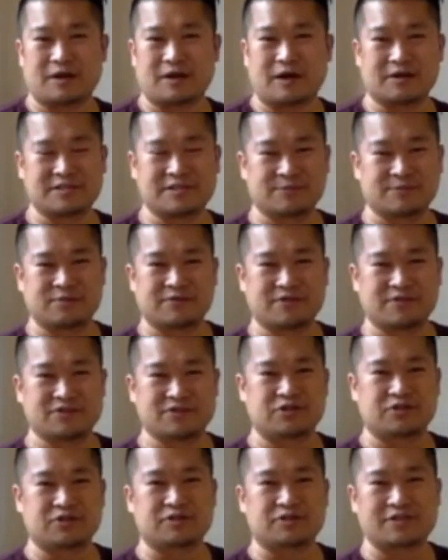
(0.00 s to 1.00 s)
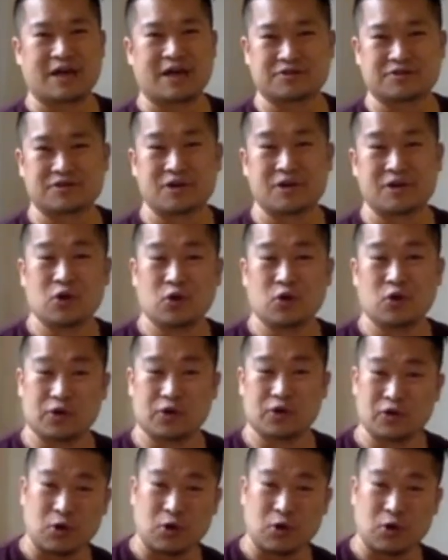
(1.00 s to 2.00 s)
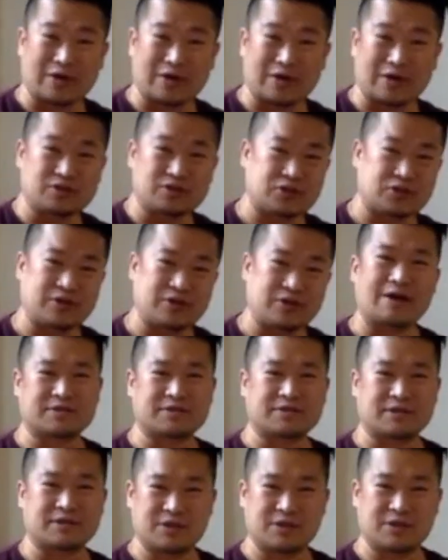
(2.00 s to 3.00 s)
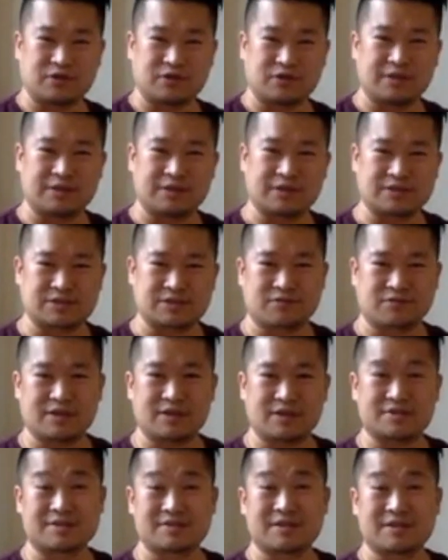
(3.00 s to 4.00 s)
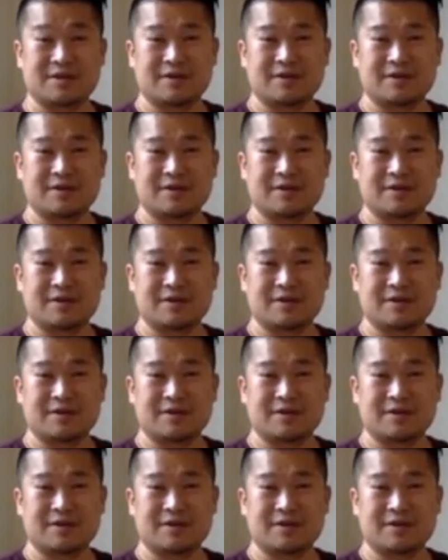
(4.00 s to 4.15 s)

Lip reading: our team of interior designers who can go out to your house and give you a list of things,